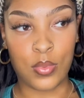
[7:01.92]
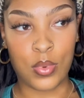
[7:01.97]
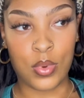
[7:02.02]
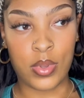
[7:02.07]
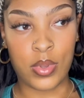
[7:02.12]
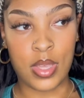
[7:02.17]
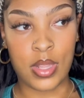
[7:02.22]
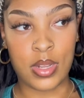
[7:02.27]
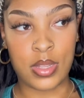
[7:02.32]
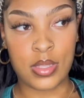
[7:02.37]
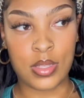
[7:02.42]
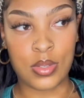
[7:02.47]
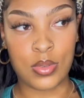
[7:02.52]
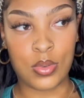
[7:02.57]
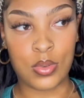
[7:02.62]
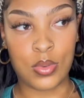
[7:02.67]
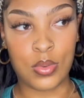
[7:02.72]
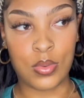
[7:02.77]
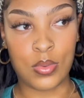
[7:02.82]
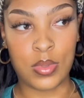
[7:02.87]
we'll get
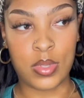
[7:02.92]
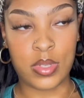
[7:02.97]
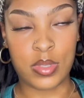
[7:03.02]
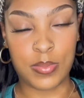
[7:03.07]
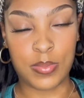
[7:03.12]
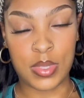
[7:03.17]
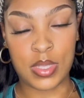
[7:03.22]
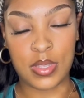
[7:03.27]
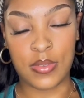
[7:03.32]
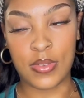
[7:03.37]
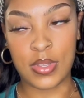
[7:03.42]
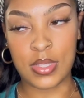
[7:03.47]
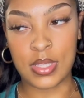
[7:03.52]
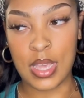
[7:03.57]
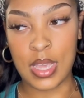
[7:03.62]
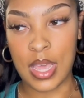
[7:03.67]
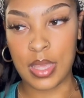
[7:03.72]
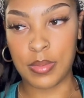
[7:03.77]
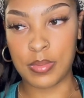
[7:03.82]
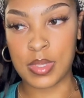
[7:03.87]
into the specific
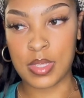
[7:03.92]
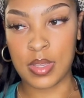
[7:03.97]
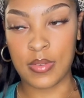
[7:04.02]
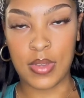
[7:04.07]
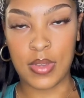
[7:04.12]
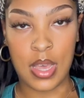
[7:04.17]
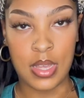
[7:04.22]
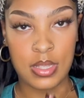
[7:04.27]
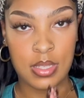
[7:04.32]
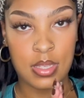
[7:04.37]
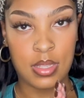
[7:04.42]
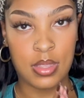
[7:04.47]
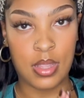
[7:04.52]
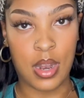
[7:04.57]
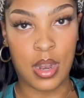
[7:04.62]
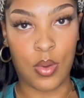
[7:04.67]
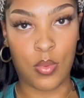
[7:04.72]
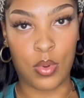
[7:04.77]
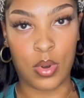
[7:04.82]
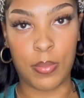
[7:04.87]
types of content that
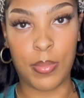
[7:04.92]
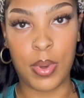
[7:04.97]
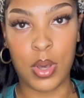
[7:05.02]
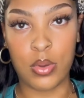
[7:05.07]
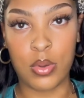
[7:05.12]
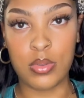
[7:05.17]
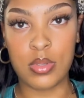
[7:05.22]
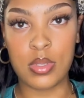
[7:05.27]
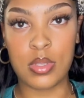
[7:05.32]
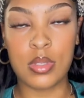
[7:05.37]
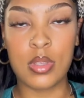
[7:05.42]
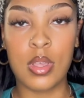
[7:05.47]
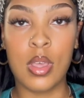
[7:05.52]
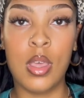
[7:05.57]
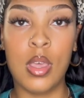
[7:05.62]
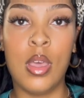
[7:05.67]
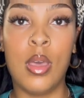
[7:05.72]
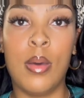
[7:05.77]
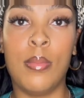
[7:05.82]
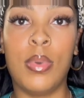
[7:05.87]
I want to post,
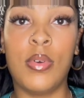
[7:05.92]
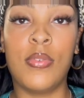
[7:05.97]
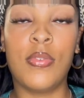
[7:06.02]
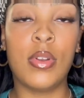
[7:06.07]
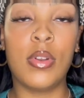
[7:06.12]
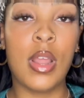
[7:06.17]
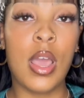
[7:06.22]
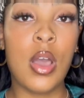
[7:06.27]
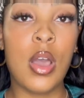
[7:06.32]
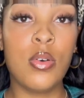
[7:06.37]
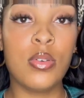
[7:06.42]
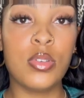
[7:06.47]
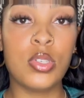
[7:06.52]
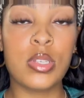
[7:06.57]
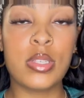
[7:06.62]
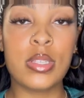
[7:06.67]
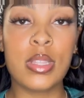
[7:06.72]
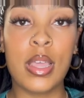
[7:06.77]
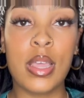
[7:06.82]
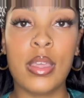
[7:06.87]
but for now it's
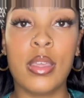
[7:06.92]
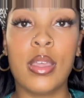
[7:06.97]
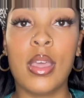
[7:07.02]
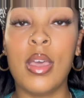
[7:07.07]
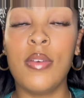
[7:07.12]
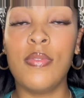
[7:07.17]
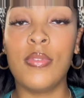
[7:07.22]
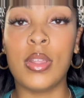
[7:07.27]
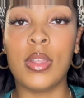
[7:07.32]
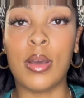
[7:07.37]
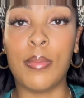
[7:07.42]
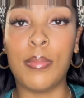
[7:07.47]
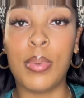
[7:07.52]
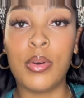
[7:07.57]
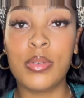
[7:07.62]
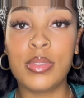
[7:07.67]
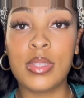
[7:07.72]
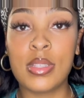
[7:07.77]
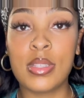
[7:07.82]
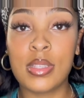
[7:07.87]
just like, F it, I'm
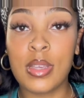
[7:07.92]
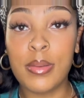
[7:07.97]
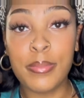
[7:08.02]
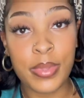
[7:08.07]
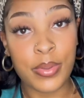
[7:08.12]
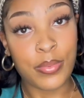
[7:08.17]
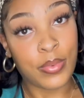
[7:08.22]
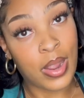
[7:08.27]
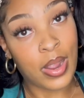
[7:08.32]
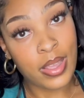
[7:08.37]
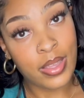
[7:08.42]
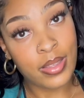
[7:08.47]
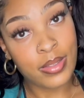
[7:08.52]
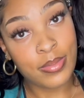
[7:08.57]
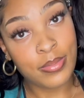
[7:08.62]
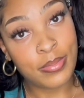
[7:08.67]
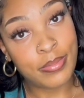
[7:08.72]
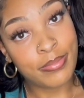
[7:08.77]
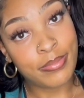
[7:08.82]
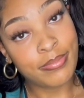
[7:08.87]
posting something, right?
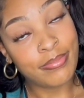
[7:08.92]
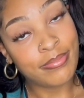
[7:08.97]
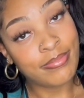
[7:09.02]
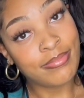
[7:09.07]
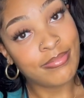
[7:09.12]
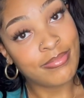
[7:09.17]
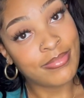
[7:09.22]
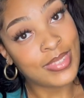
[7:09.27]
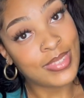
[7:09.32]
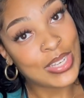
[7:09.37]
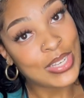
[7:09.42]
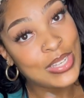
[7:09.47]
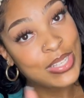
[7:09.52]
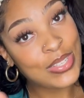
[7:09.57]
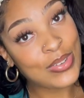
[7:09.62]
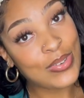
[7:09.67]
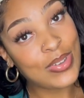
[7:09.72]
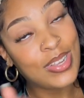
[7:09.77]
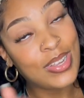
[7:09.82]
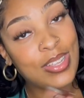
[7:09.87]

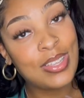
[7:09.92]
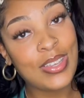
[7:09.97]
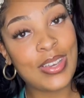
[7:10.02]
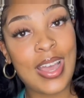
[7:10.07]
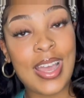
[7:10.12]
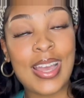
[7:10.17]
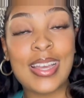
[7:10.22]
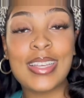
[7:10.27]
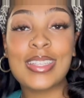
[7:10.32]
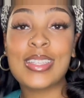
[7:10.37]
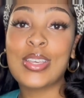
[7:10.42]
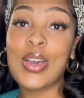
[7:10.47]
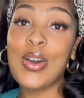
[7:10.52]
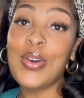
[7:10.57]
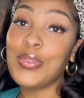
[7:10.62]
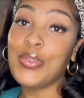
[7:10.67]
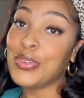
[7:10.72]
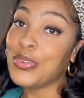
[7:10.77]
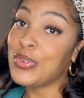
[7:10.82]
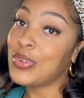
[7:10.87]
So here you guys
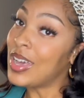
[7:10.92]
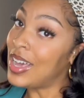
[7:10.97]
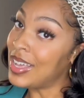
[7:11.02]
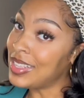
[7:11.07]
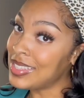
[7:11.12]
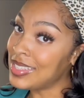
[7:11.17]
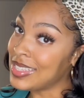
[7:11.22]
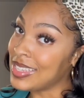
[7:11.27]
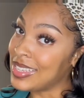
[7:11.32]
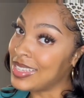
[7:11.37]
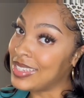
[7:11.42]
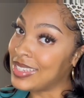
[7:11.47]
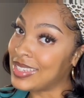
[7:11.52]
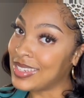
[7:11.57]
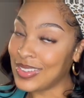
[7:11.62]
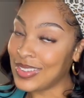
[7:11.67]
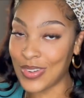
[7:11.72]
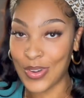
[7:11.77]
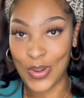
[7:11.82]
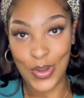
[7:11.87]
go, new content
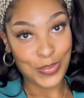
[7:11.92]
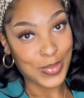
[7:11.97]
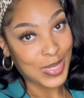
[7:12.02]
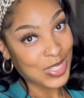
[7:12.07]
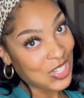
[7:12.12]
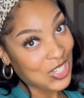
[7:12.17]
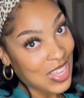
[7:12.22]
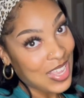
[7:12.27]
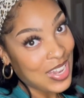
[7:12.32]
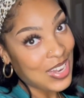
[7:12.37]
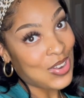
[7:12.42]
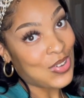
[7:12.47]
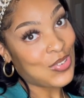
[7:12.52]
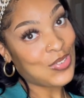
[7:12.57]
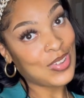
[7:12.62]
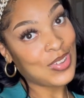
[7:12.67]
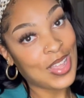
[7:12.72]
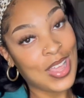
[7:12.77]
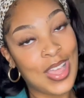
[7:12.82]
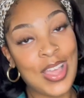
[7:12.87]
on my channel,
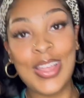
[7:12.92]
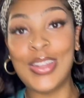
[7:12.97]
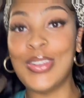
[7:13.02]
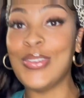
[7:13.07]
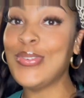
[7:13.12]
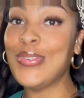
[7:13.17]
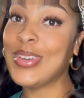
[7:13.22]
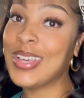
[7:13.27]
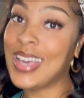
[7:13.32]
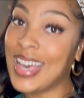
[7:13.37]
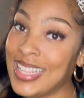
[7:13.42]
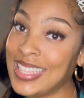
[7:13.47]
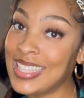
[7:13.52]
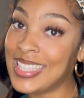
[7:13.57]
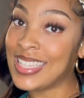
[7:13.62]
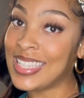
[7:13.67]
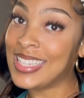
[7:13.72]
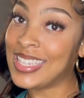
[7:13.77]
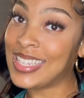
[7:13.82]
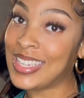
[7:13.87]
new
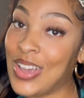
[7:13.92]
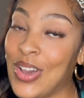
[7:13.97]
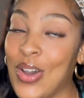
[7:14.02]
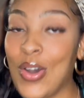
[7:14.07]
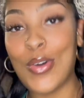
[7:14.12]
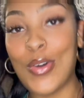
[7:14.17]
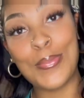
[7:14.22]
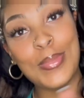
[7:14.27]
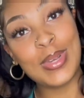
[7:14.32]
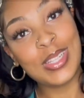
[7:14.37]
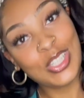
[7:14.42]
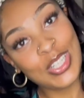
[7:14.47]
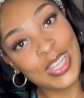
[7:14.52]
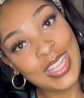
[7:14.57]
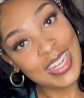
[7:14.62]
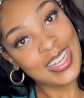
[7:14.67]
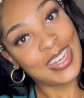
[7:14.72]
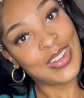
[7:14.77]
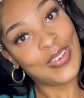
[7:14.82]
content on my channel.